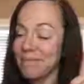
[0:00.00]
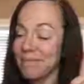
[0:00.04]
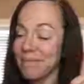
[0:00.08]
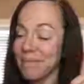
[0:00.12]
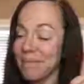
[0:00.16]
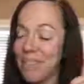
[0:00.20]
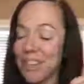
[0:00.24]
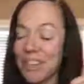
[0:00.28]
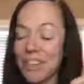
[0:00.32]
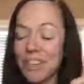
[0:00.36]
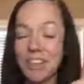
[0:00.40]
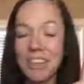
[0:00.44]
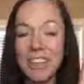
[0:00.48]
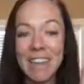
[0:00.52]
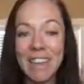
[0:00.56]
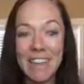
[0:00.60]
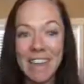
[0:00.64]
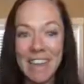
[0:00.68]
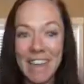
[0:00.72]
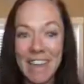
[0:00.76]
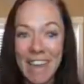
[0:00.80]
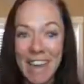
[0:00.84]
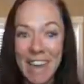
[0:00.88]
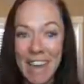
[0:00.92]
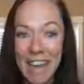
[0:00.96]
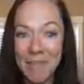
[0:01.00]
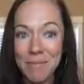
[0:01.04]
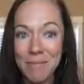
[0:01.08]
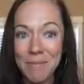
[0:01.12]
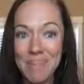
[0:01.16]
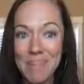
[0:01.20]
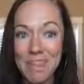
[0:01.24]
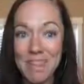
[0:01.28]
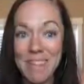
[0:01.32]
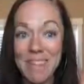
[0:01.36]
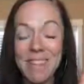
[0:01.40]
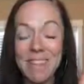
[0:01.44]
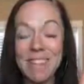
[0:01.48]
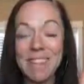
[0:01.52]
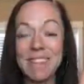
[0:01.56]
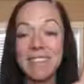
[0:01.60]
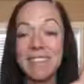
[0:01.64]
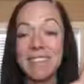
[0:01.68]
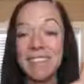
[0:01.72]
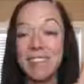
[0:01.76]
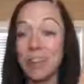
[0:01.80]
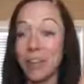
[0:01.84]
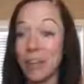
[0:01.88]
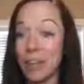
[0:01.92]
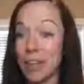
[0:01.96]
your cleaning cabinets,
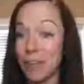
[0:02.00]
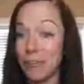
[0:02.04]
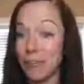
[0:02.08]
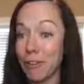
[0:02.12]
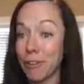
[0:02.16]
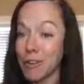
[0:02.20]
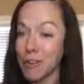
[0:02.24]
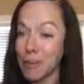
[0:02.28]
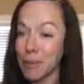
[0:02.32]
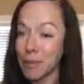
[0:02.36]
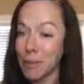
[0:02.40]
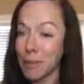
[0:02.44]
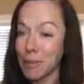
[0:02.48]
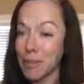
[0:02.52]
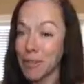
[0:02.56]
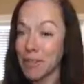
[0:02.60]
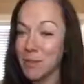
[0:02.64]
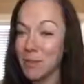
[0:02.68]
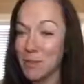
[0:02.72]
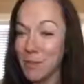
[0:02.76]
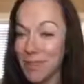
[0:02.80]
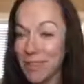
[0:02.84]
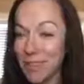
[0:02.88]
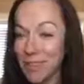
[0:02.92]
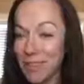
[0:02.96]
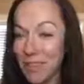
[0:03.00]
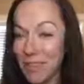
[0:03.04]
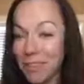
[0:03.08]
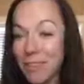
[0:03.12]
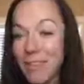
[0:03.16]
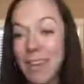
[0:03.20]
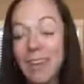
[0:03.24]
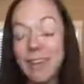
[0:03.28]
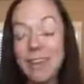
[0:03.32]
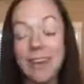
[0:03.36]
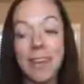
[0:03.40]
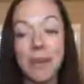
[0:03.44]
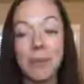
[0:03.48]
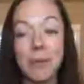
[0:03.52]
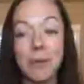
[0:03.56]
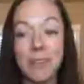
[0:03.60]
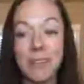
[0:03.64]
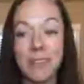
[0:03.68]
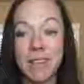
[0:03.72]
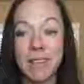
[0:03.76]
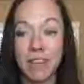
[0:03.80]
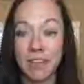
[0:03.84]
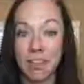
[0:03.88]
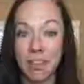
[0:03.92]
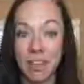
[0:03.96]
looking for some of those specific labels
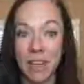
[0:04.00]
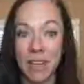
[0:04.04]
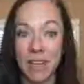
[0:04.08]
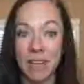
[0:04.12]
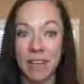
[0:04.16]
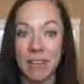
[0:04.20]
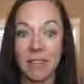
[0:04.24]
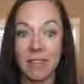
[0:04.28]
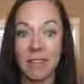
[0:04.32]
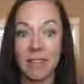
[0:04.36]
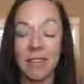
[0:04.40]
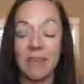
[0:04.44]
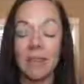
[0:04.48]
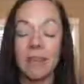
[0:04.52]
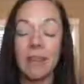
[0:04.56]
that I shared.